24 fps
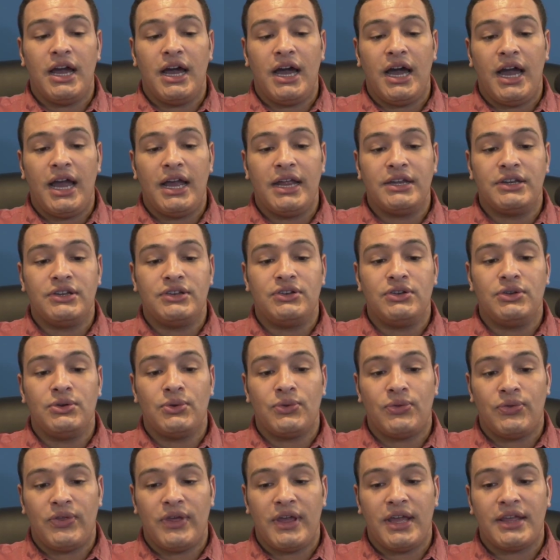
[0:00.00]
I do
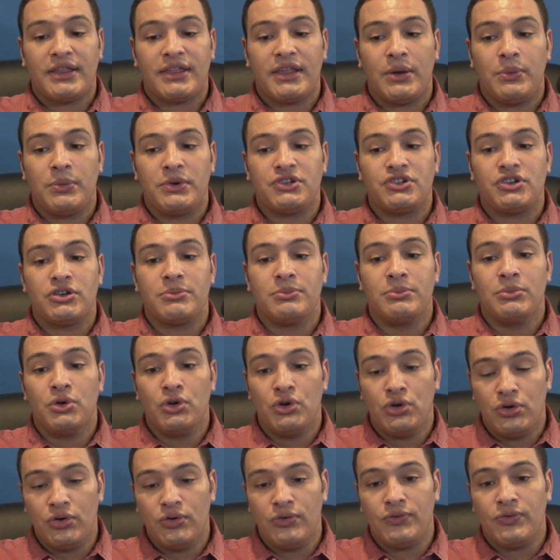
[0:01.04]
think that we should
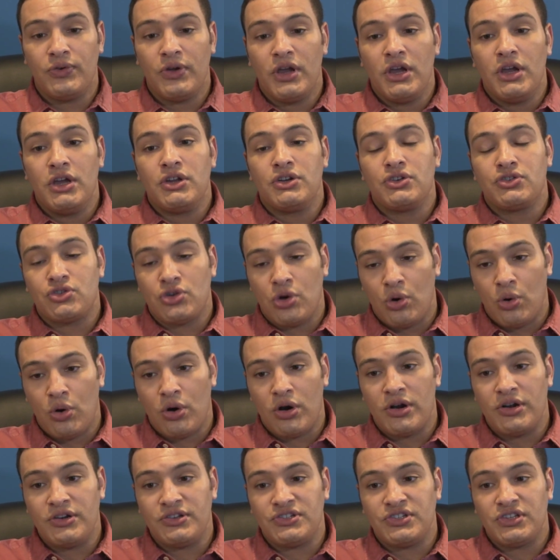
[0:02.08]
move
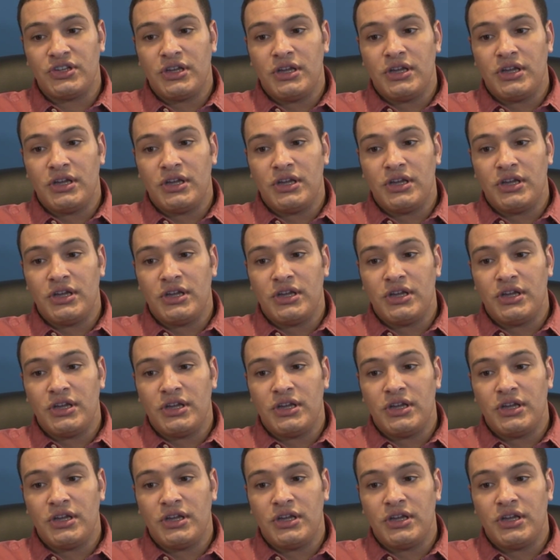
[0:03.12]
towards